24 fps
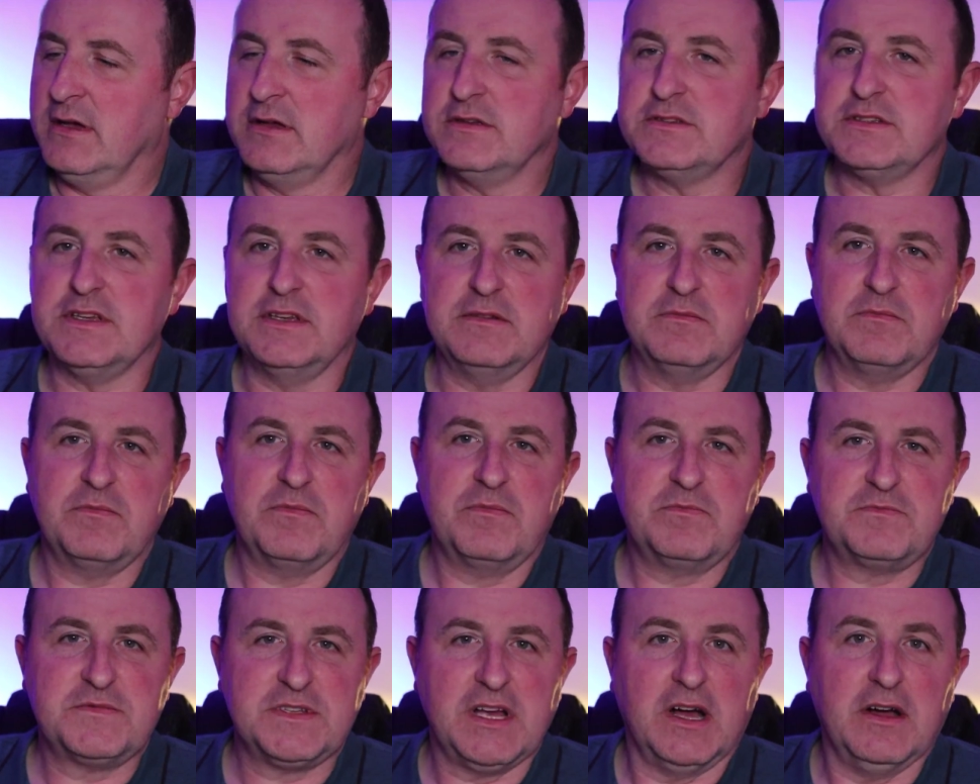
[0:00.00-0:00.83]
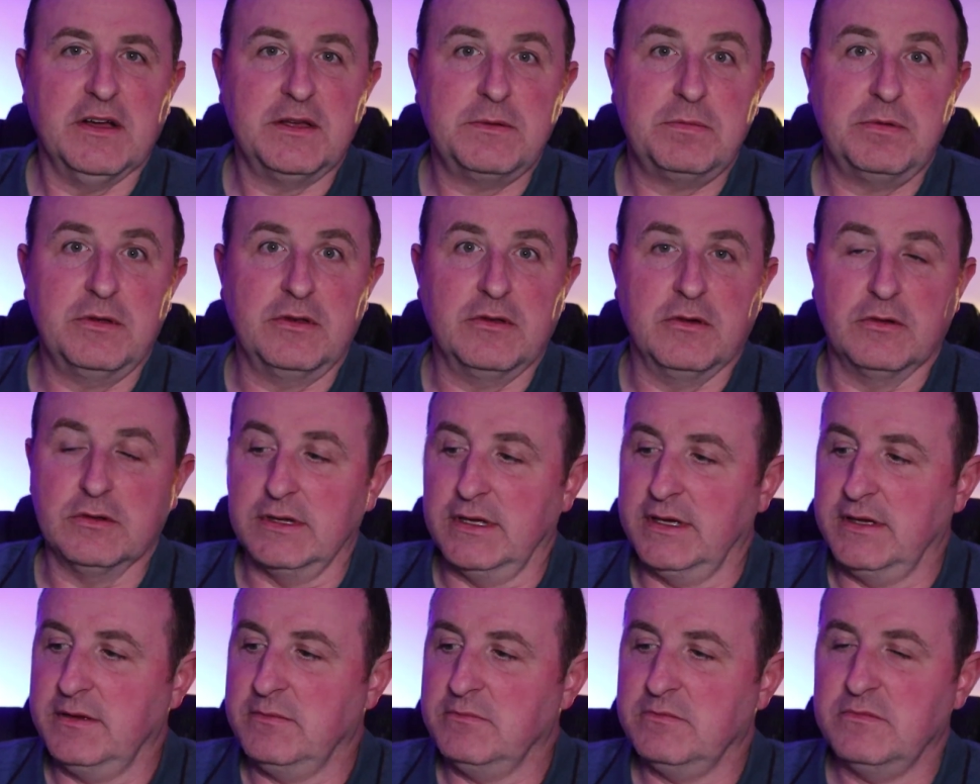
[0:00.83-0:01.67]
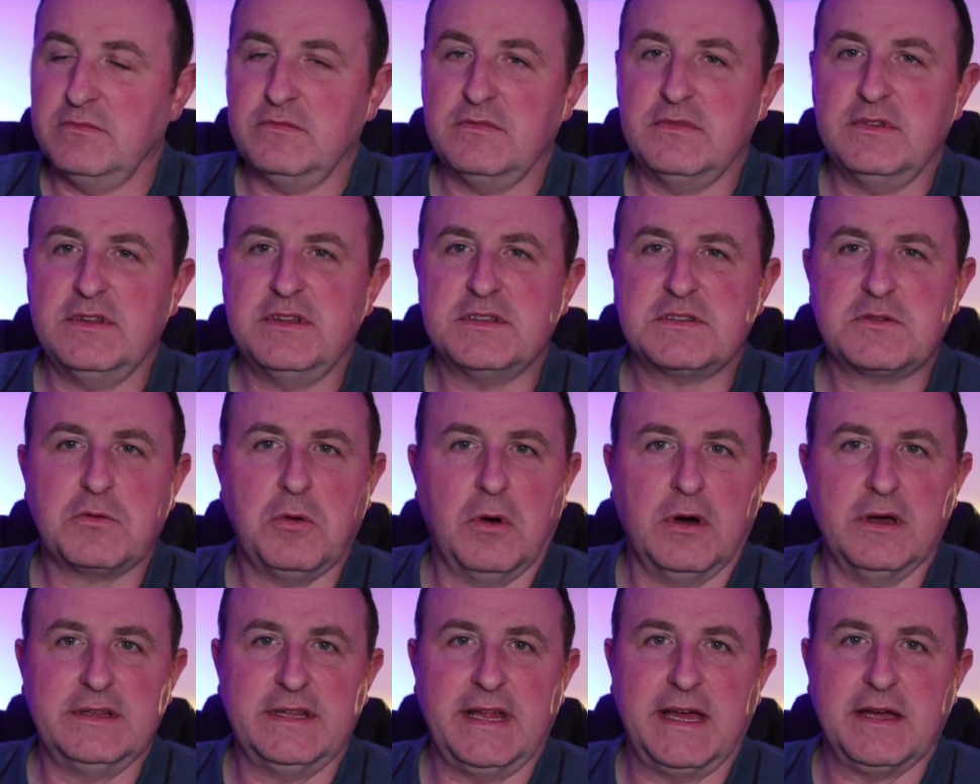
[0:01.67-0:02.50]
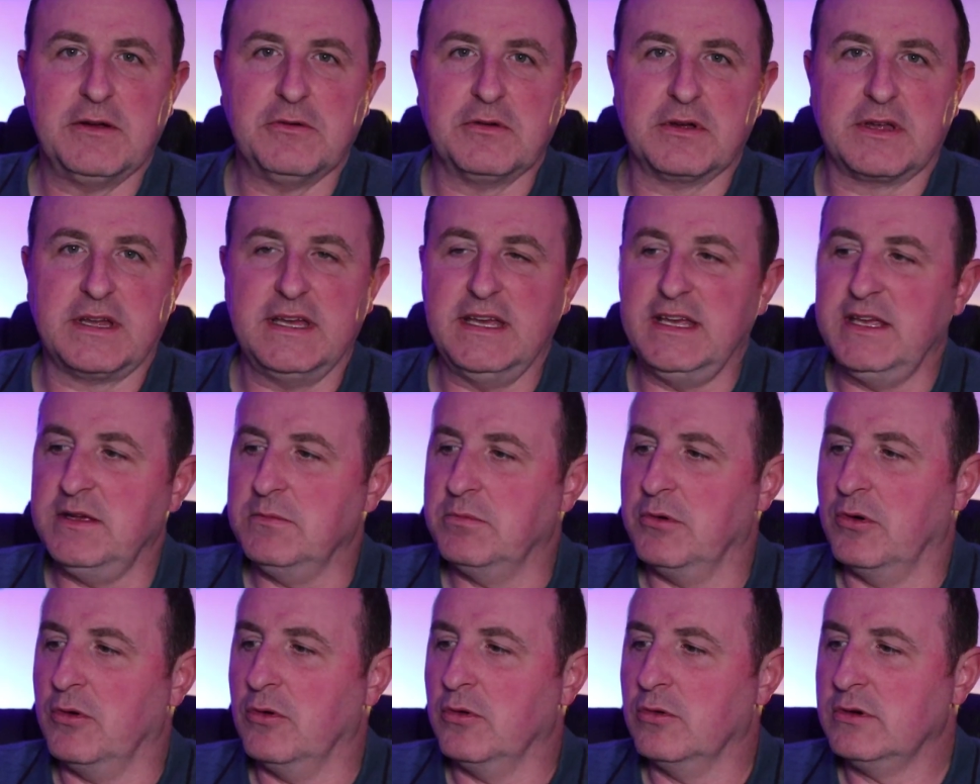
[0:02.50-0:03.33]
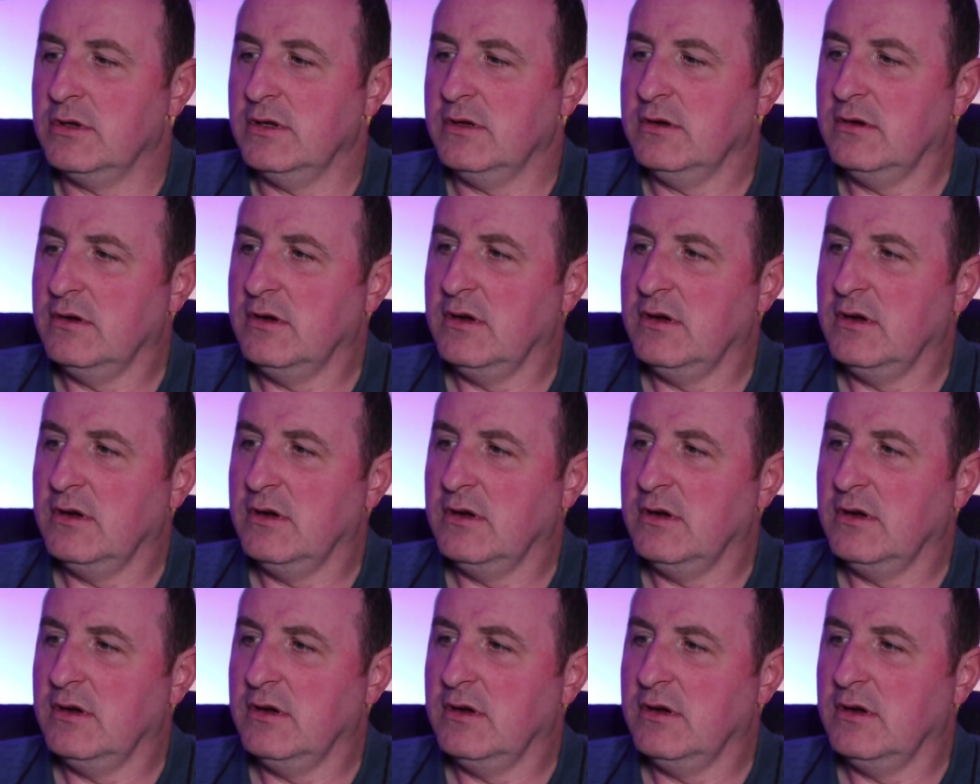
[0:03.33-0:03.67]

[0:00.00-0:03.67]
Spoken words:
So you're typing on it, it's quite a narrow keyboard,